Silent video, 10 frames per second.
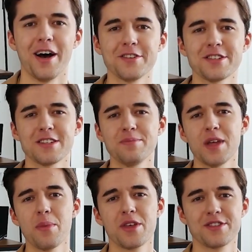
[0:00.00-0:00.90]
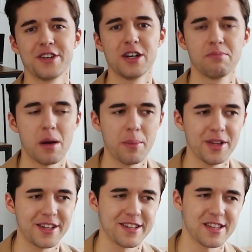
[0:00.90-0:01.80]
Also, sometime this year,
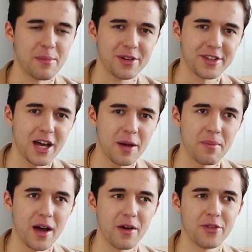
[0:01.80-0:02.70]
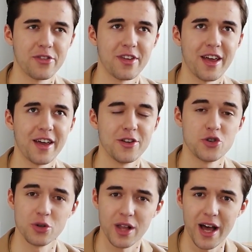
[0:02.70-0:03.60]
probably in the summertime, I would say
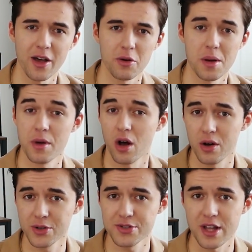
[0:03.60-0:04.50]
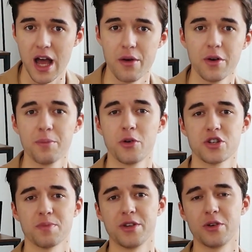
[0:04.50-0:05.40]
July or maybe August, I will
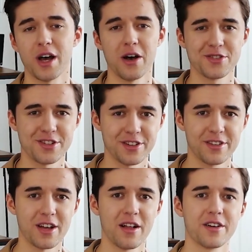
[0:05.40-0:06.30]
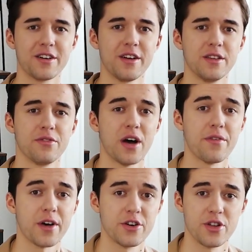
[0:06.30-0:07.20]
purchase my new house here in Calgary in the
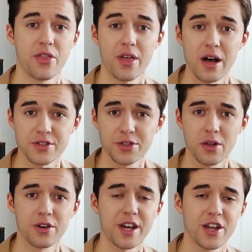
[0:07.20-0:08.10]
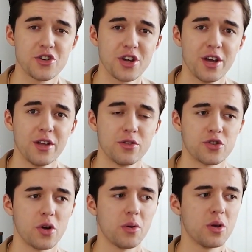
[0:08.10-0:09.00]
$500,000 range to
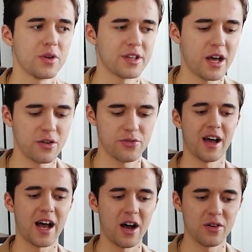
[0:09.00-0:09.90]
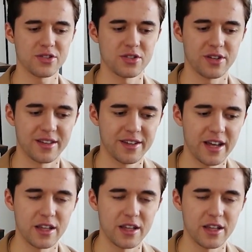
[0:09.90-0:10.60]
show you what kind of house you can get